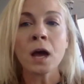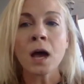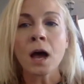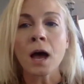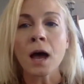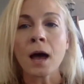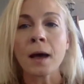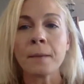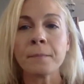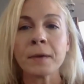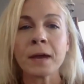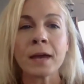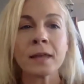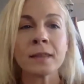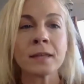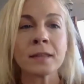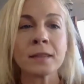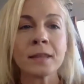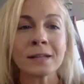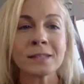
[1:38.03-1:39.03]
And
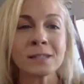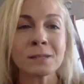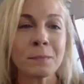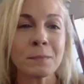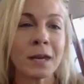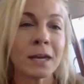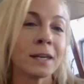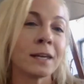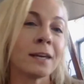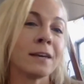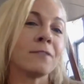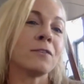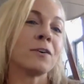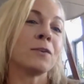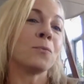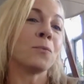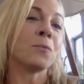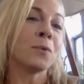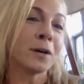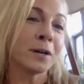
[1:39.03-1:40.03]
then that's made
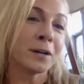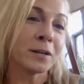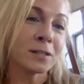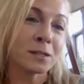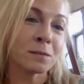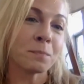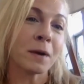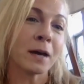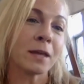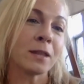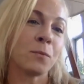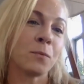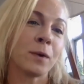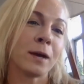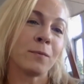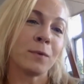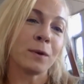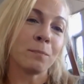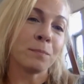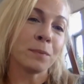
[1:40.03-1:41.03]
even worse by the way
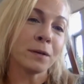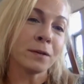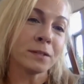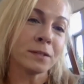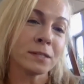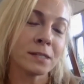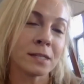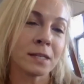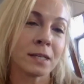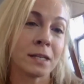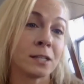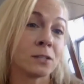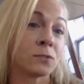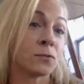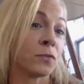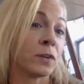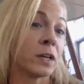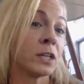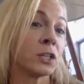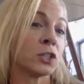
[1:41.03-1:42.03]
we build cities
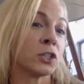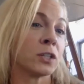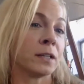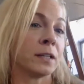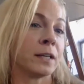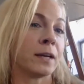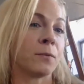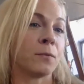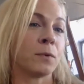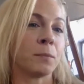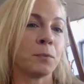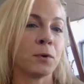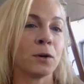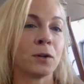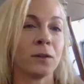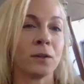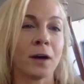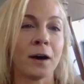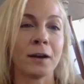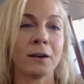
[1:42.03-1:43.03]
regionally. We put a
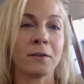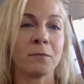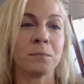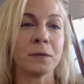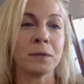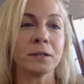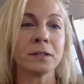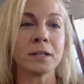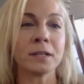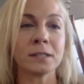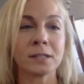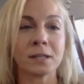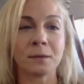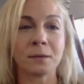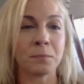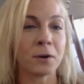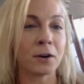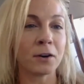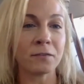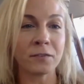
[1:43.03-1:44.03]
lot of buildings and
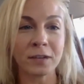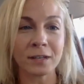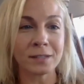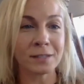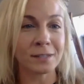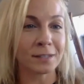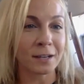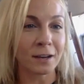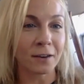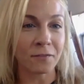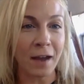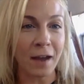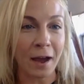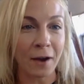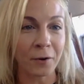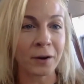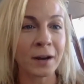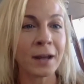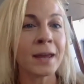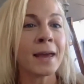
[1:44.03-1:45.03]
impervious stuff
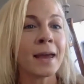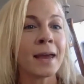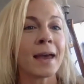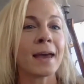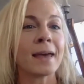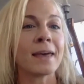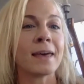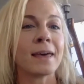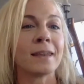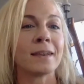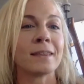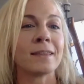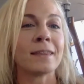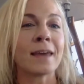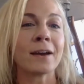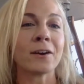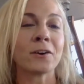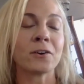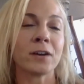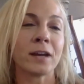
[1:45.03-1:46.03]
out, and
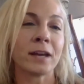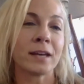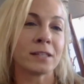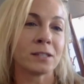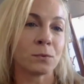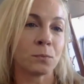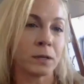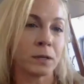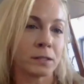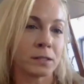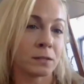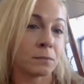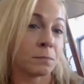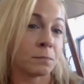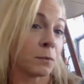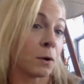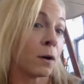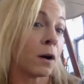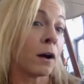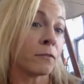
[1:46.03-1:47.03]
that creates what's
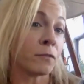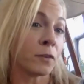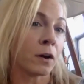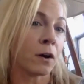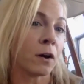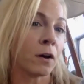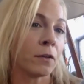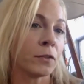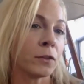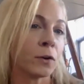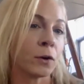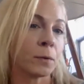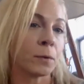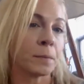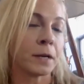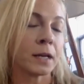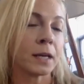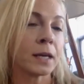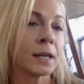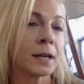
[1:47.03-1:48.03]
often called the
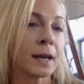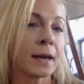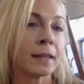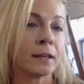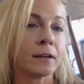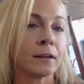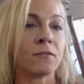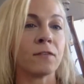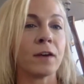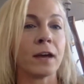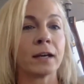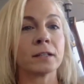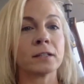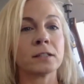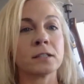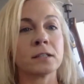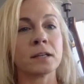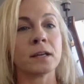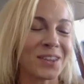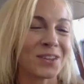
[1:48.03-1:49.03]
urban heat island
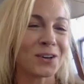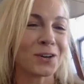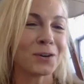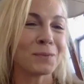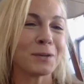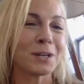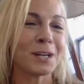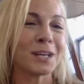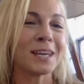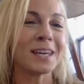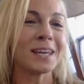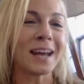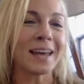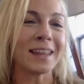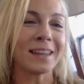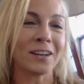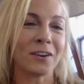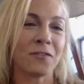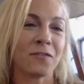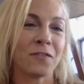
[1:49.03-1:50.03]
effect. The urban heat
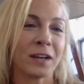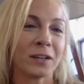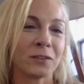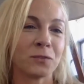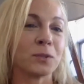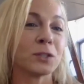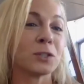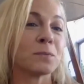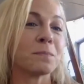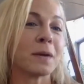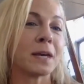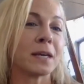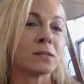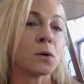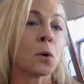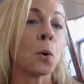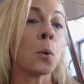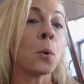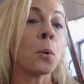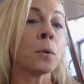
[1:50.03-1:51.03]
island effect, which makes
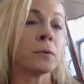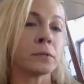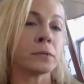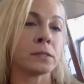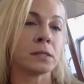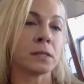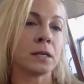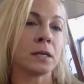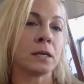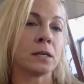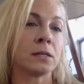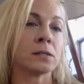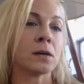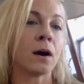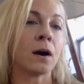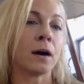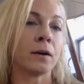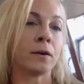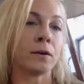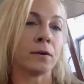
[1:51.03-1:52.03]
whole cities
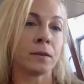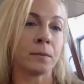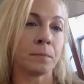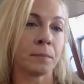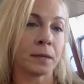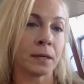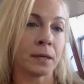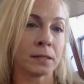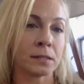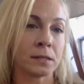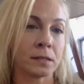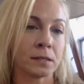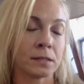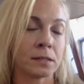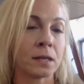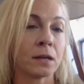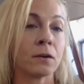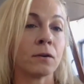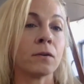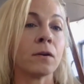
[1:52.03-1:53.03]
hotter than places
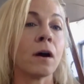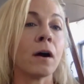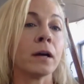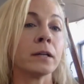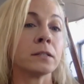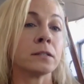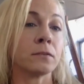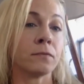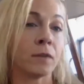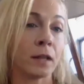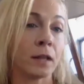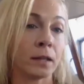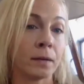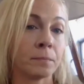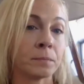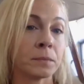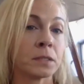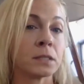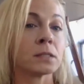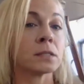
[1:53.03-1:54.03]
that are not
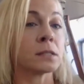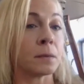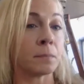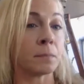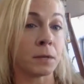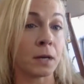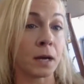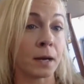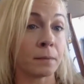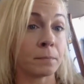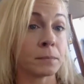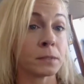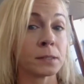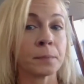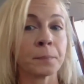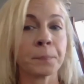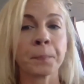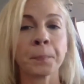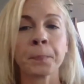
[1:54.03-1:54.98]
developed sometimes.